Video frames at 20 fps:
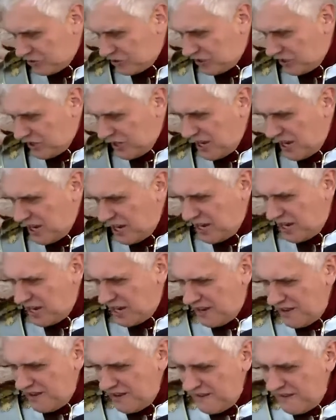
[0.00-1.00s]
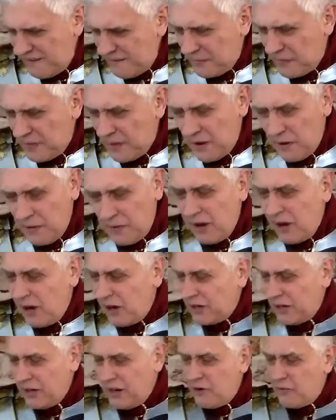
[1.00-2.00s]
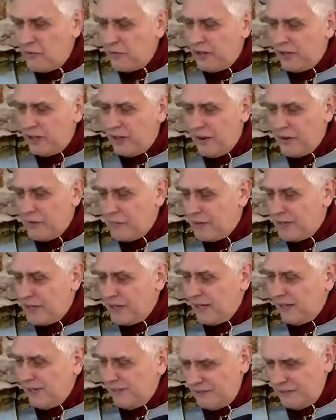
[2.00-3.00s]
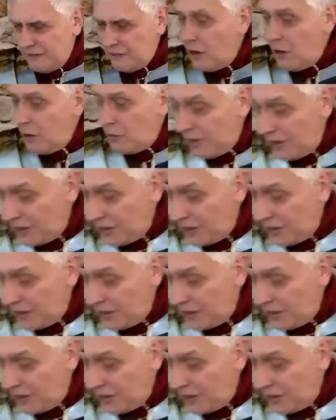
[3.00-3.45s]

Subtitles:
on here. No, I can't relight me. Oh, I